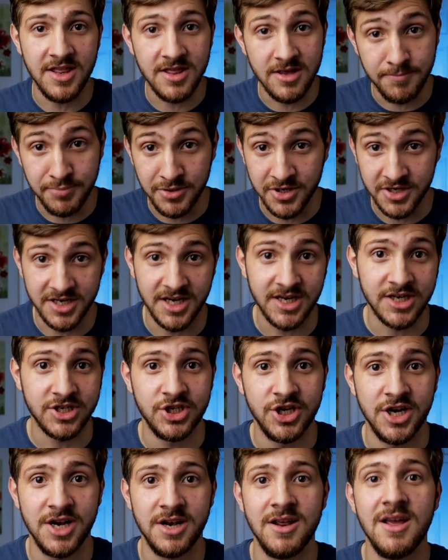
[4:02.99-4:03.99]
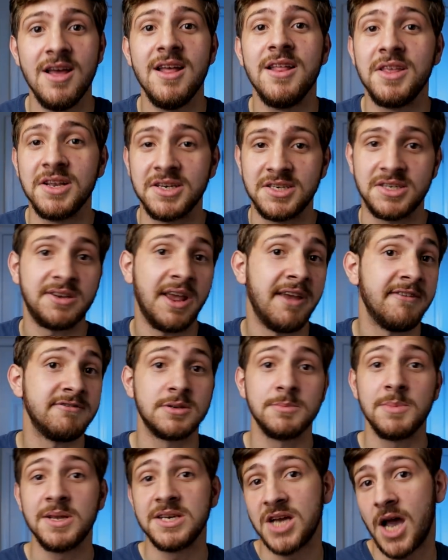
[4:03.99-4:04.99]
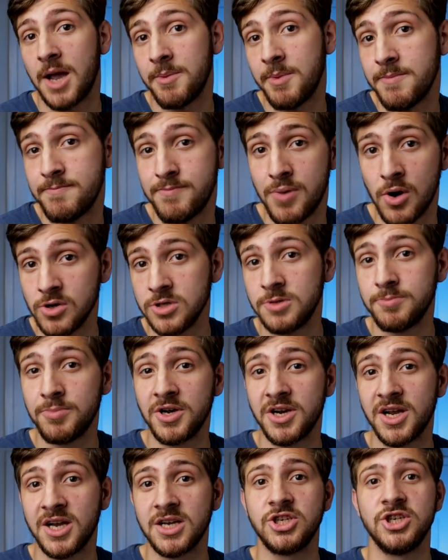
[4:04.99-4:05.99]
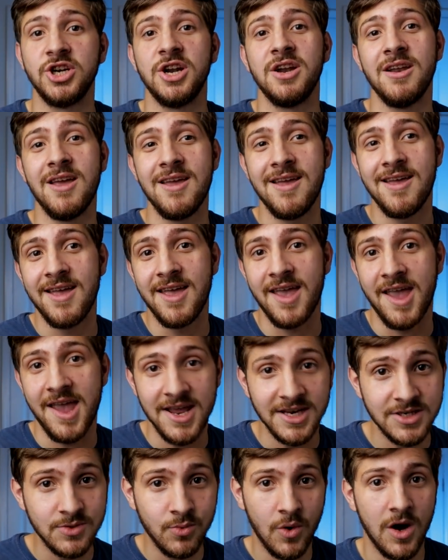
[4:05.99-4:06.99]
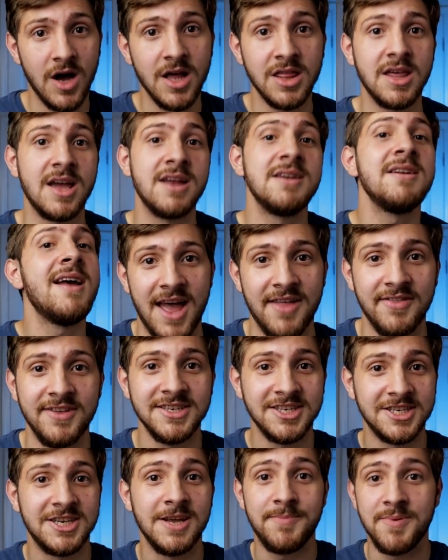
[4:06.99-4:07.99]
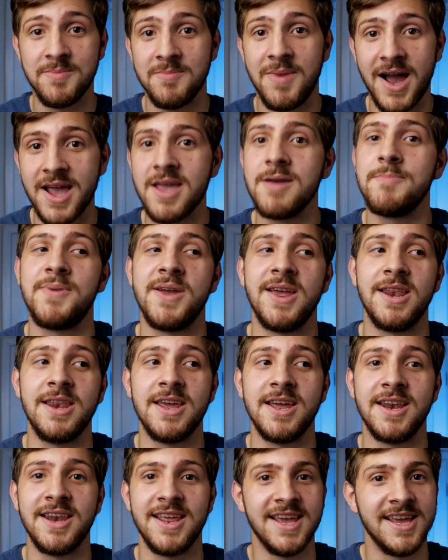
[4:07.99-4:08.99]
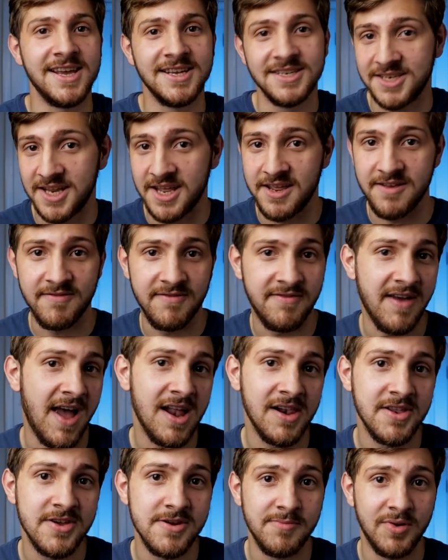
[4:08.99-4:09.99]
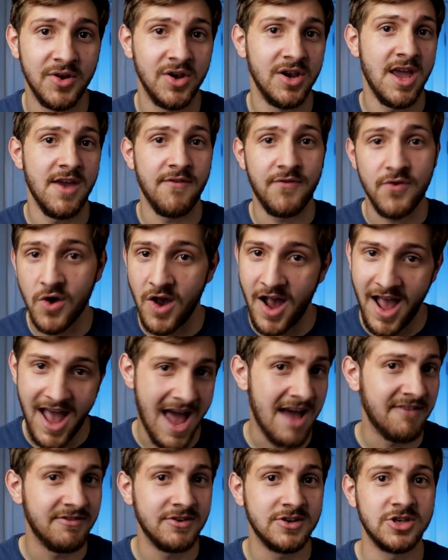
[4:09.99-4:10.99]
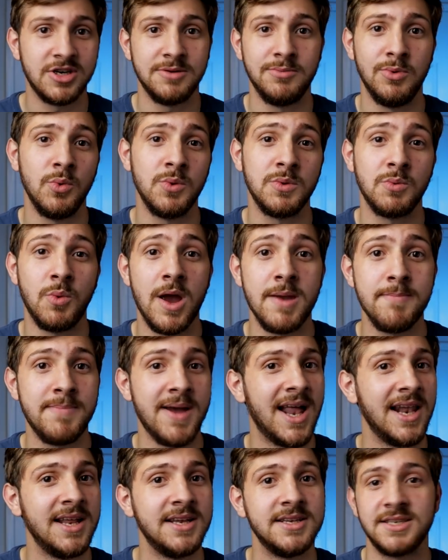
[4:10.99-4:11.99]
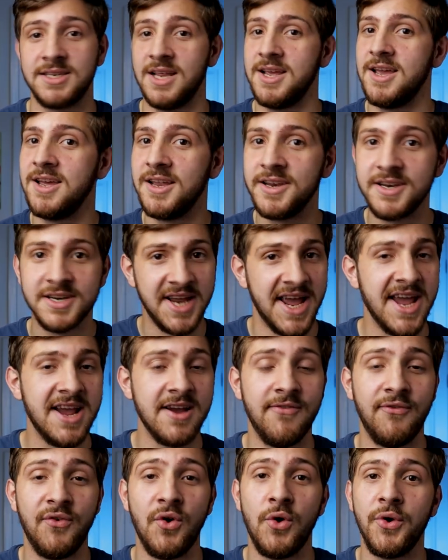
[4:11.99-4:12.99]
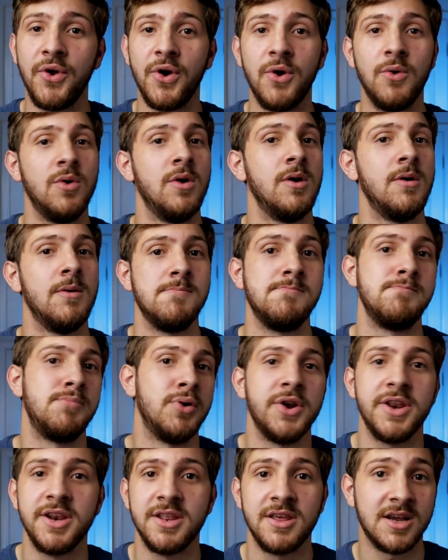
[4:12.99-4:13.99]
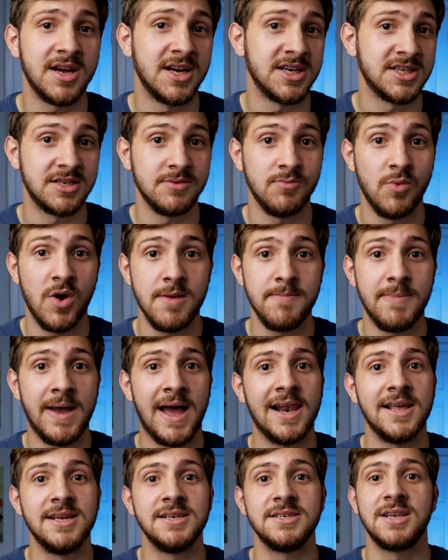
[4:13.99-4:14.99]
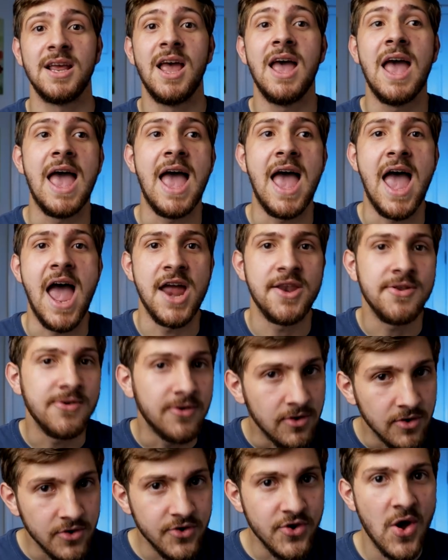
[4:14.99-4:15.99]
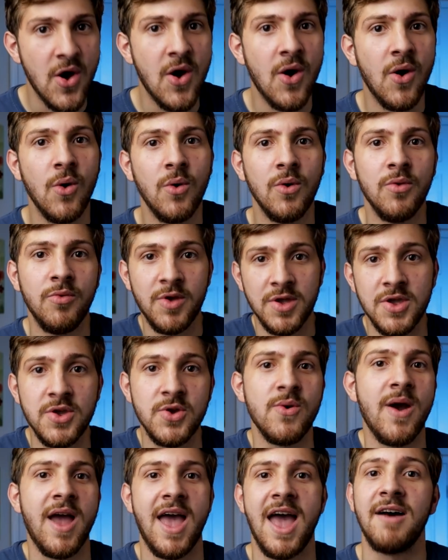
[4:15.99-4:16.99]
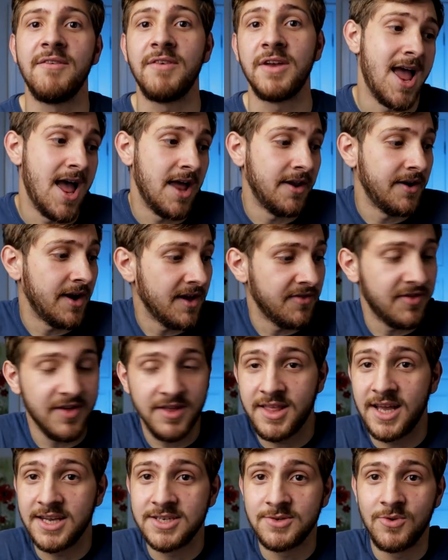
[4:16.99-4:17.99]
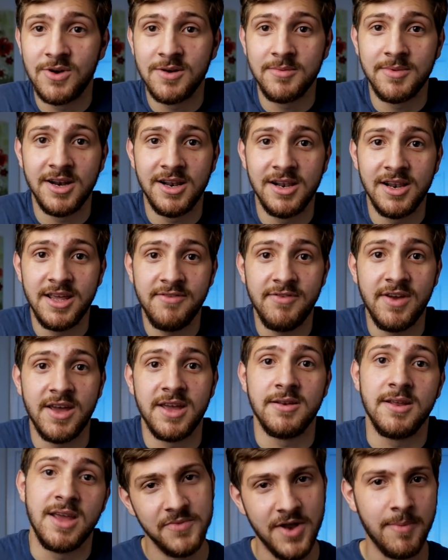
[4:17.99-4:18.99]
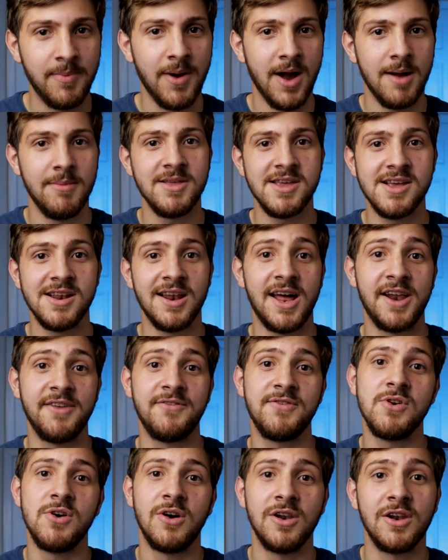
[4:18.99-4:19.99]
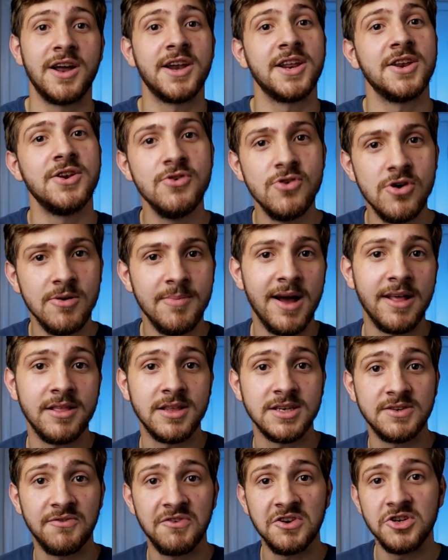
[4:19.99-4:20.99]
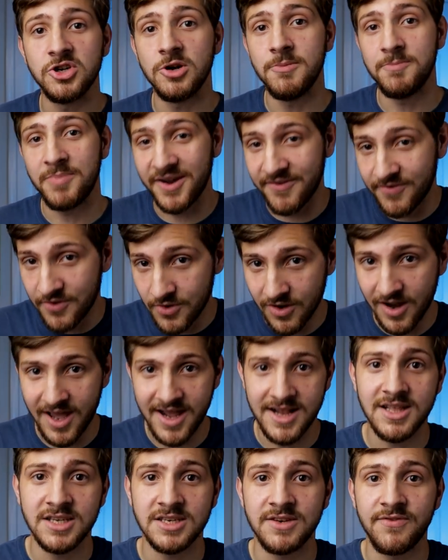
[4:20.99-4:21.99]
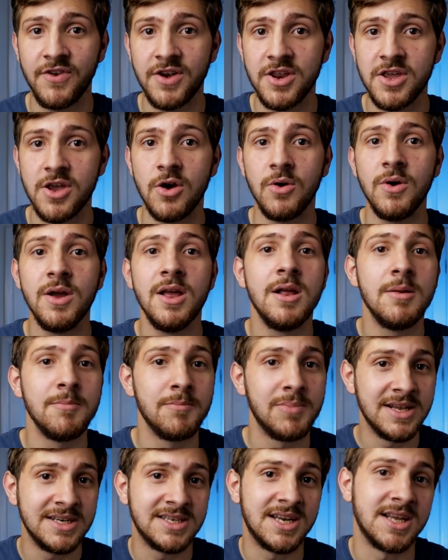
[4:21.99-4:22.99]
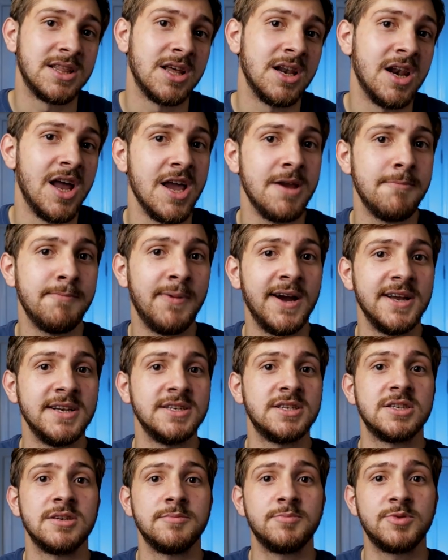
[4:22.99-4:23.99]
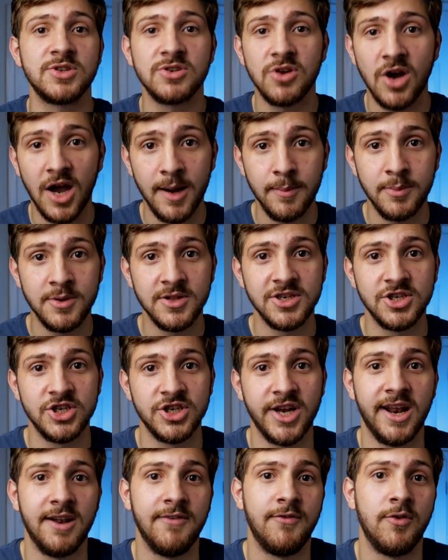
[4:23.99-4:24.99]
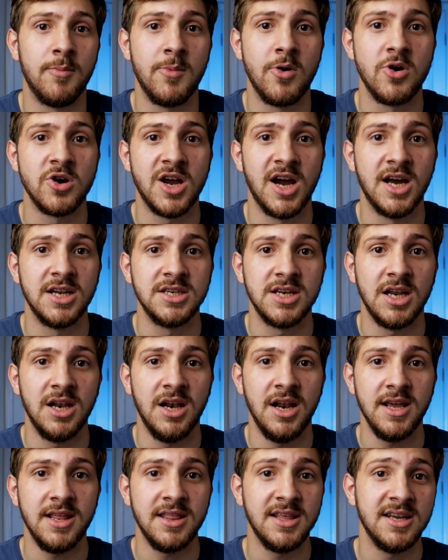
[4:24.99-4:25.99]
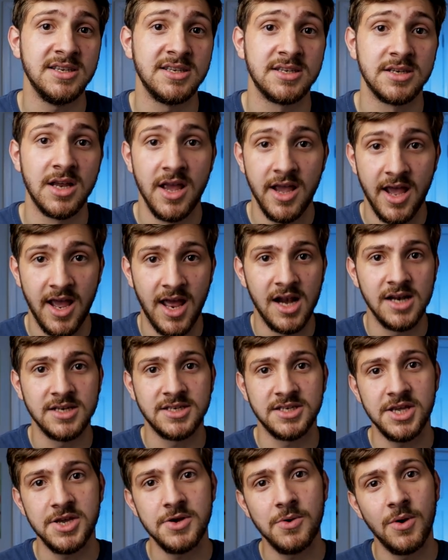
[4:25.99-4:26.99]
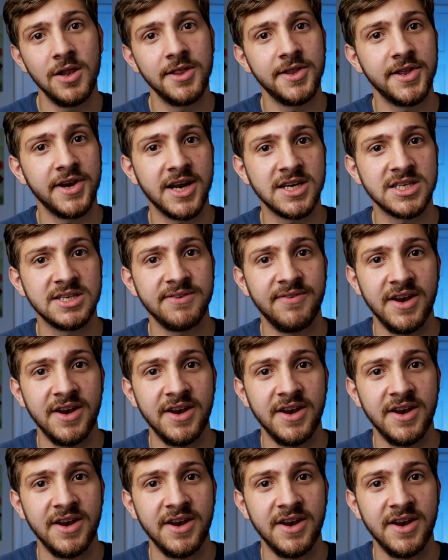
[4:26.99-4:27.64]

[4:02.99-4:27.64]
in the production that saves me time in post-production is worth it. And this tip, in my opinion, is invaluable. If you're having trouble with white balance, take a photo, put in the custom white balance, and you'll know that you have it. And I think that's where I'm gonna leave it. Now, probably a lot of you already knew about this feature, but if you like this video, please hit the like button, subscribe to the channel for more content like this, and I'll see you all in the next